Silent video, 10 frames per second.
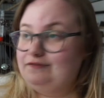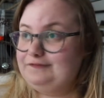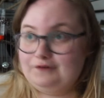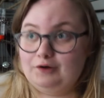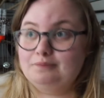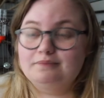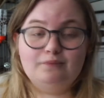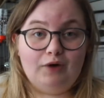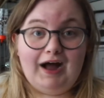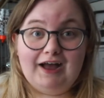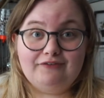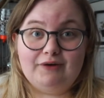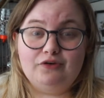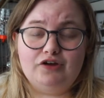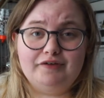from what I
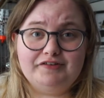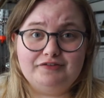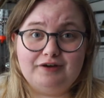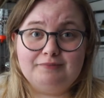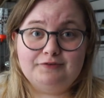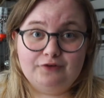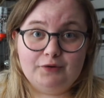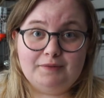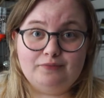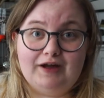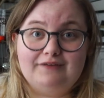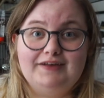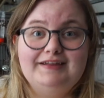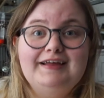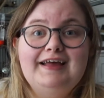found on her Instagram before it went
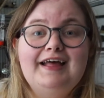private,